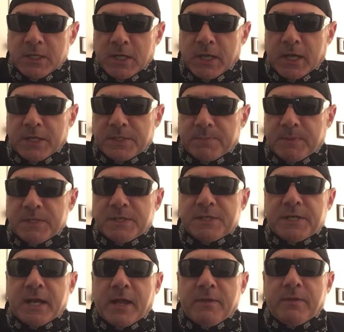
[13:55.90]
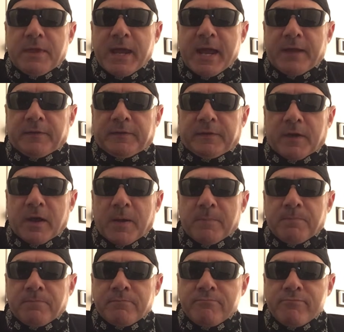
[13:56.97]
It's been said that
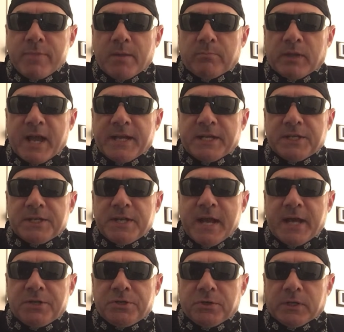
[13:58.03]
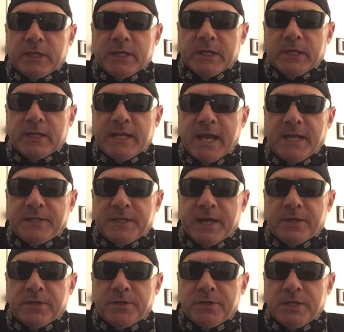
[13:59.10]
planets naturally gate
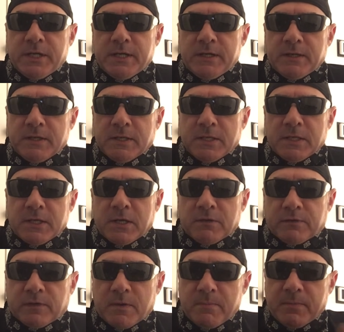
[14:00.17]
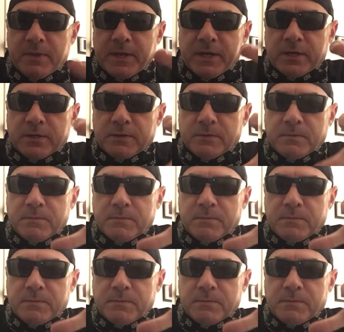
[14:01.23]
energy from their